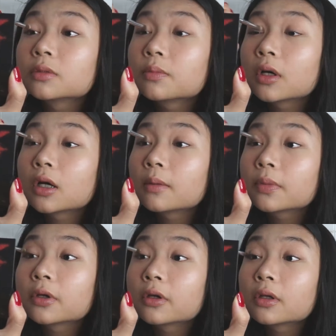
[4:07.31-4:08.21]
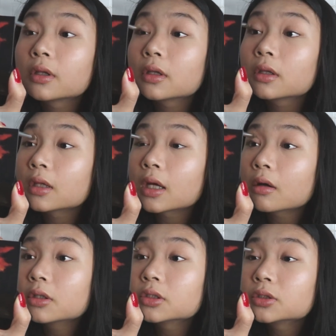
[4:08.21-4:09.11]
just going to pop that
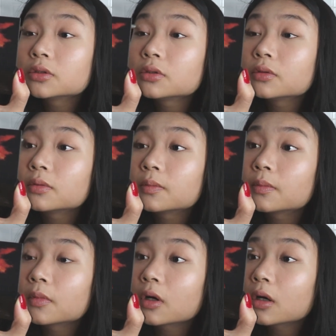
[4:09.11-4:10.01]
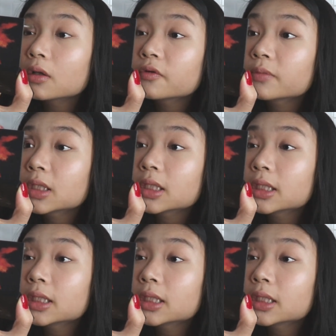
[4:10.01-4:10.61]
onto all of my